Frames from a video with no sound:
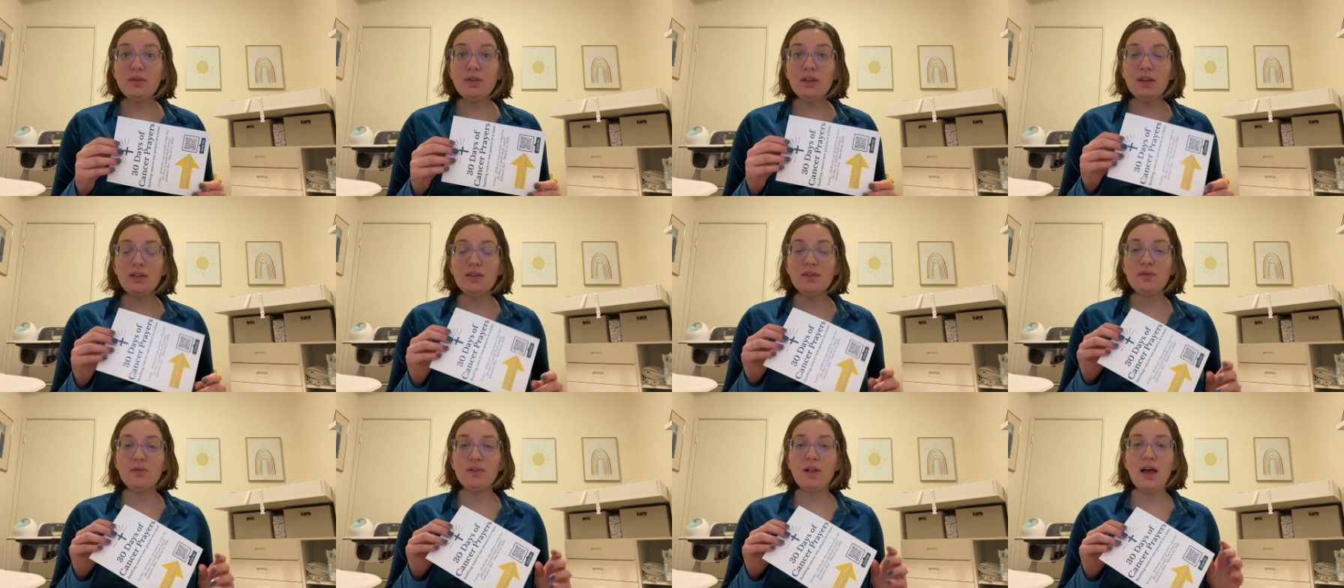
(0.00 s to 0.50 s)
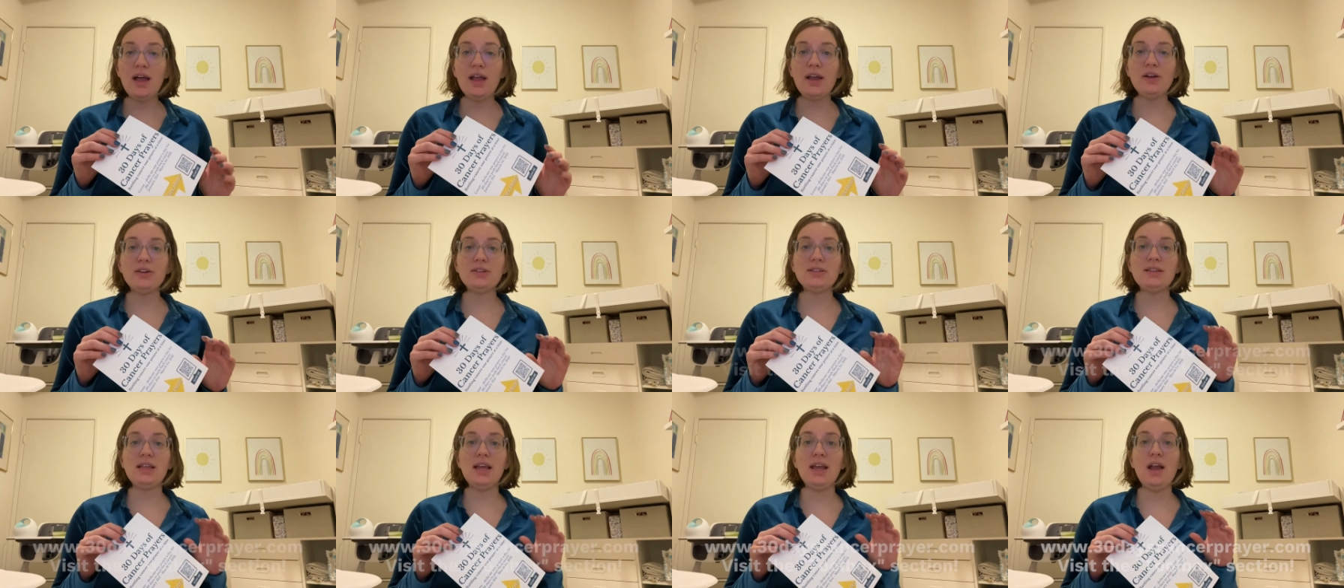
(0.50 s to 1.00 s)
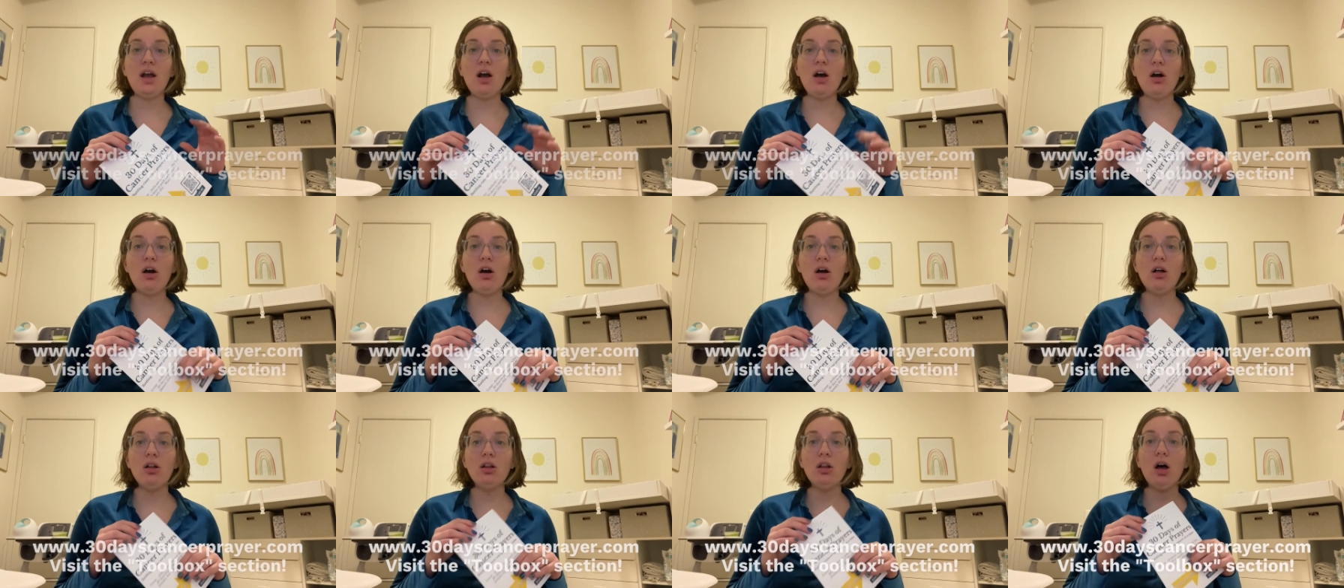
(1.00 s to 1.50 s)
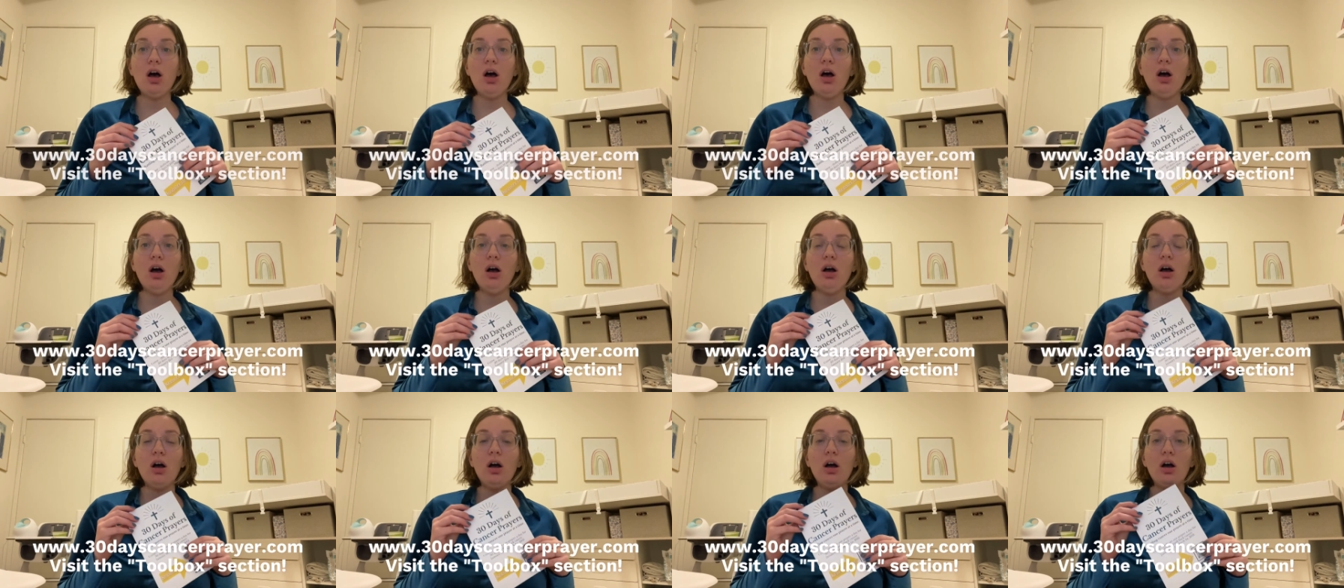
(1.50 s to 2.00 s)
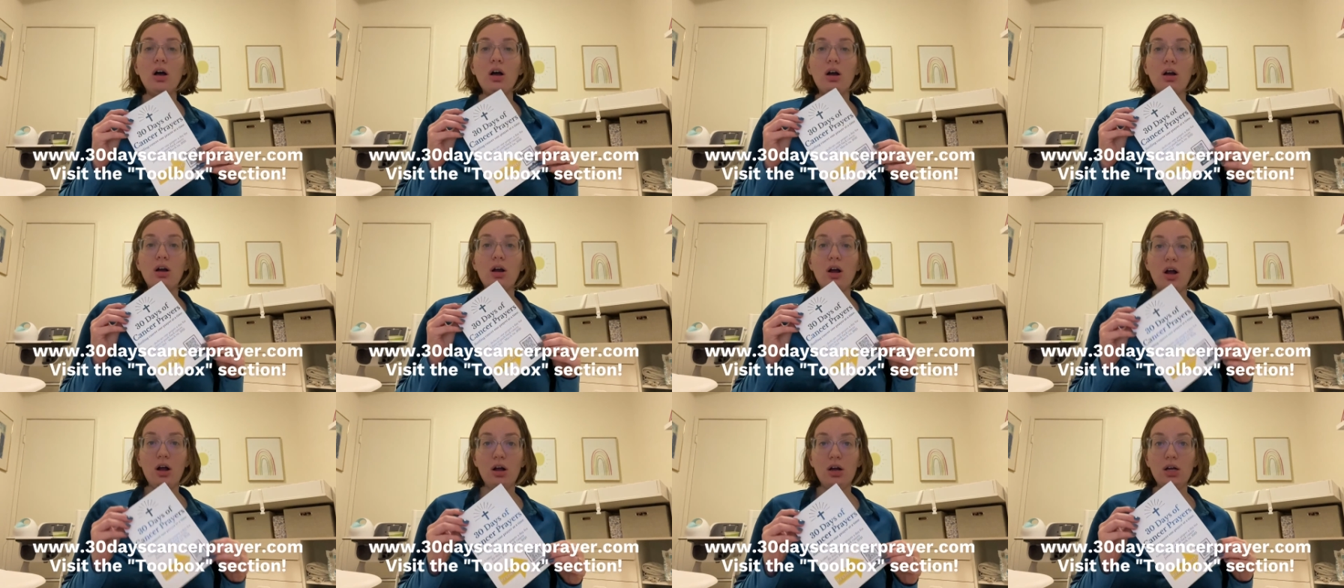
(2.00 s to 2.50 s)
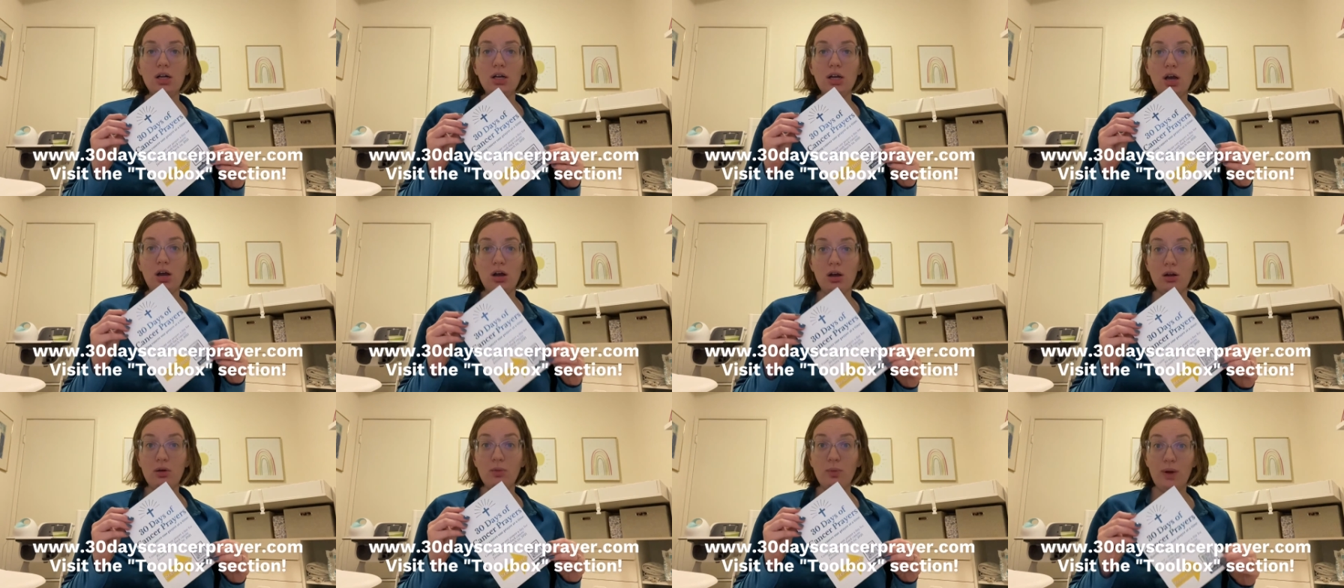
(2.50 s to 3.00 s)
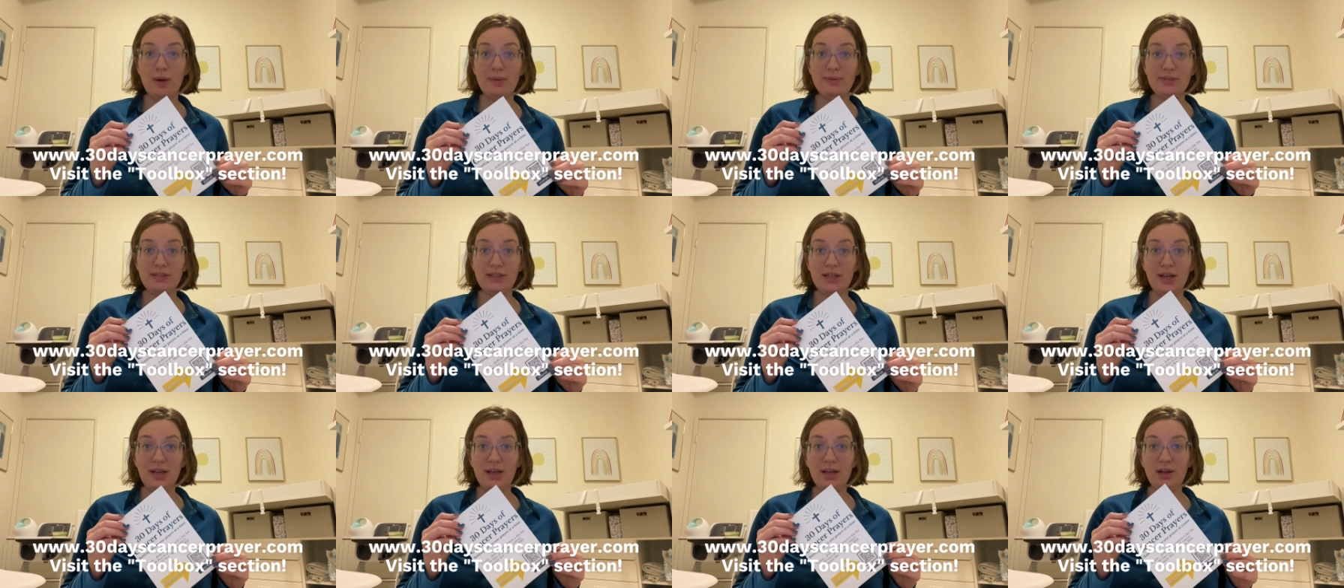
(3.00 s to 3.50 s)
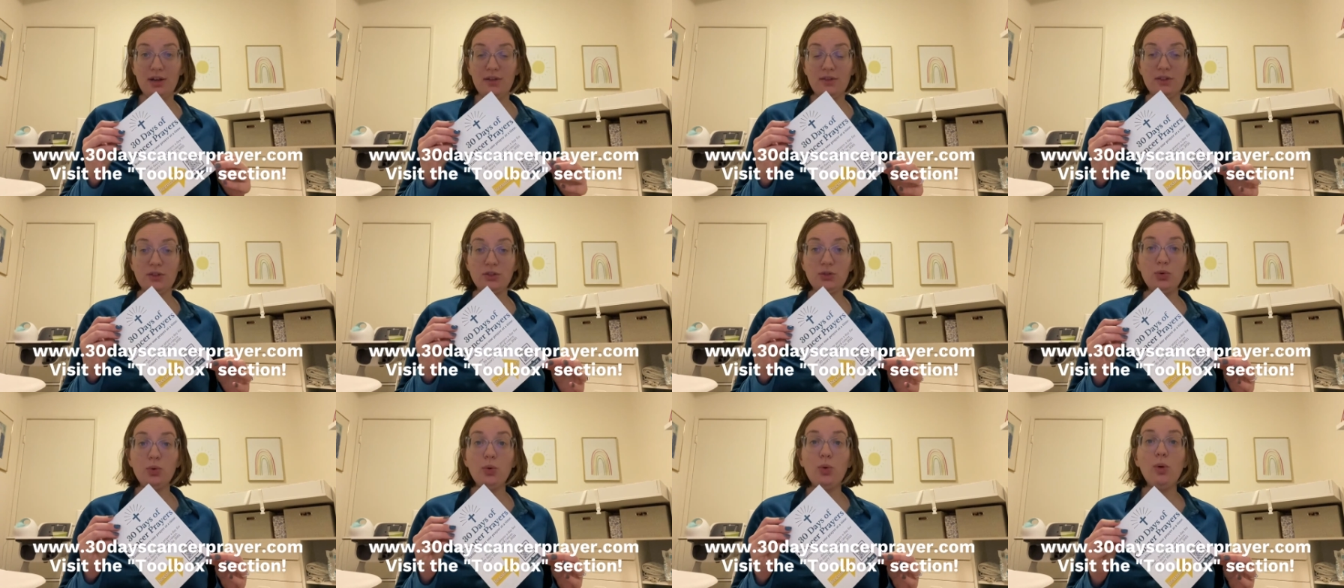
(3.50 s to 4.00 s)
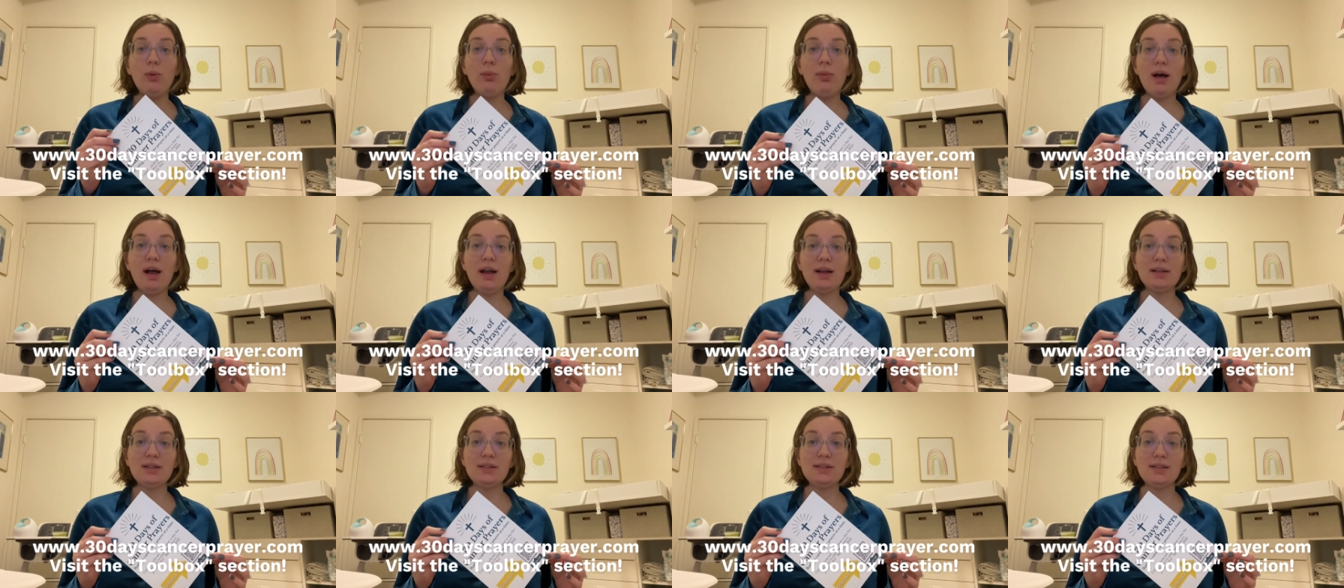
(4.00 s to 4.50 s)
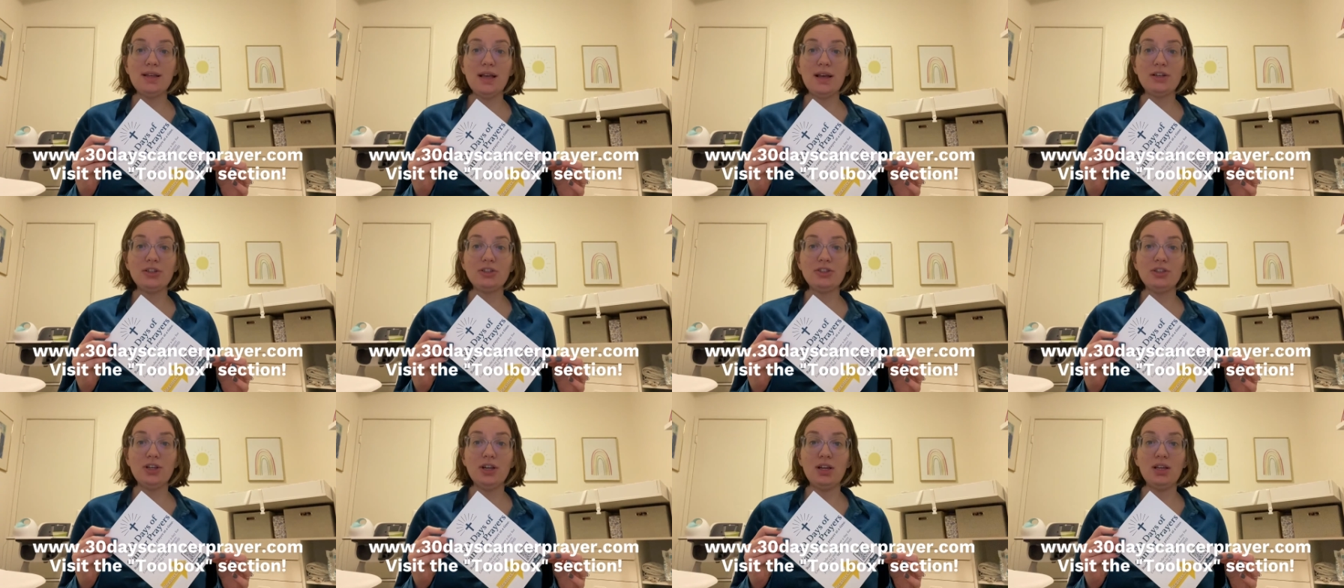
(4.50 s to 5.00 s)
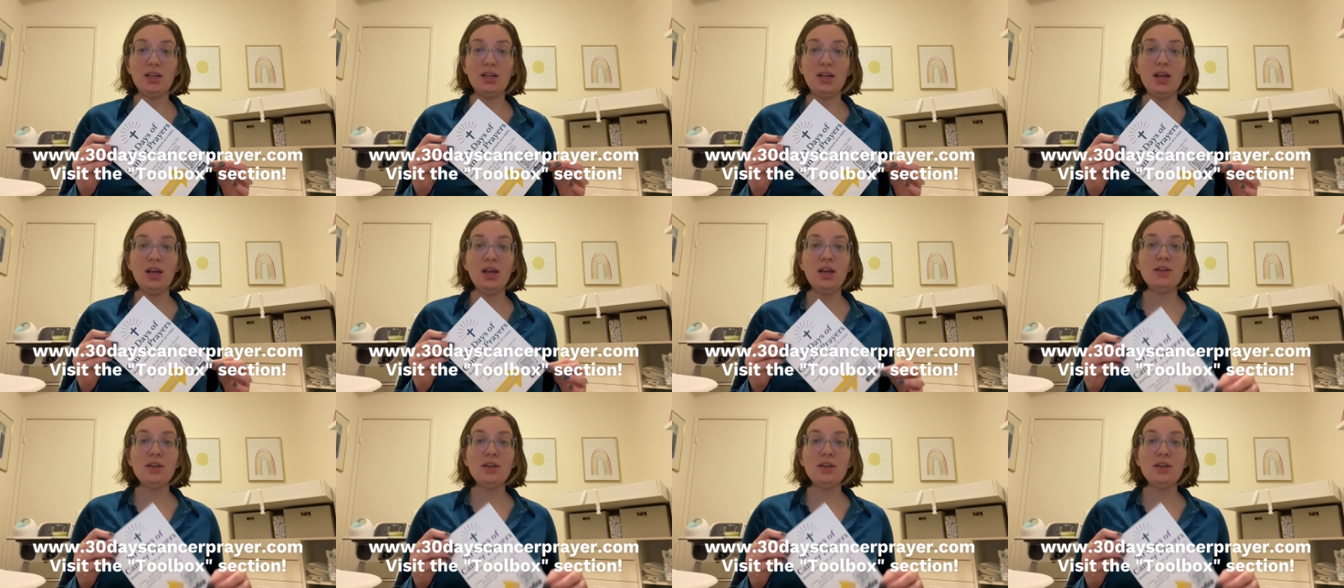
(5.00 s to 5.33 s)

these flyers, they all are on our website on the toolbox section,